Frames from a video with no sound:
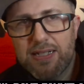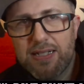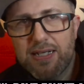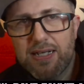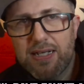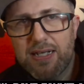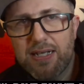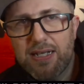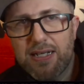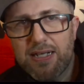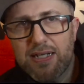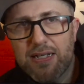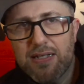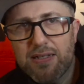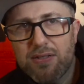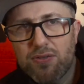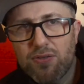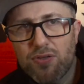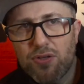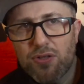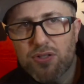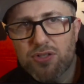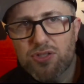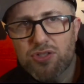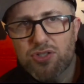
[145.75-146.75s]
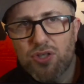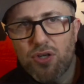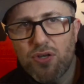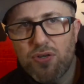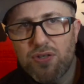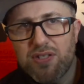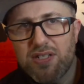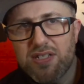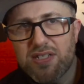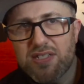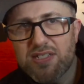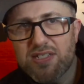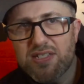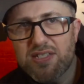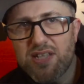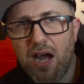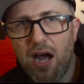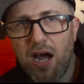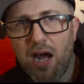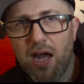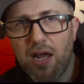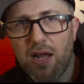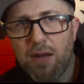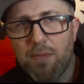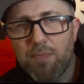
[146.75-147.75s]
not so
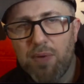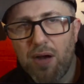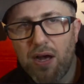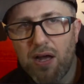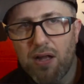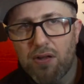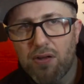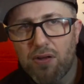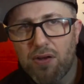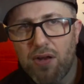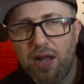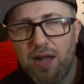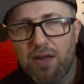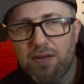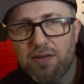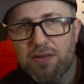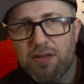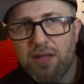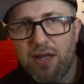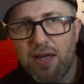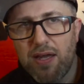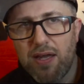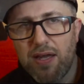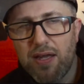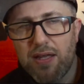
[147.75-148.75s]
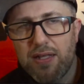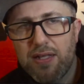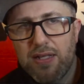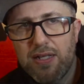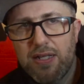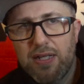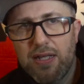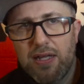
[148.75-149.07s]
desired by a lot out there.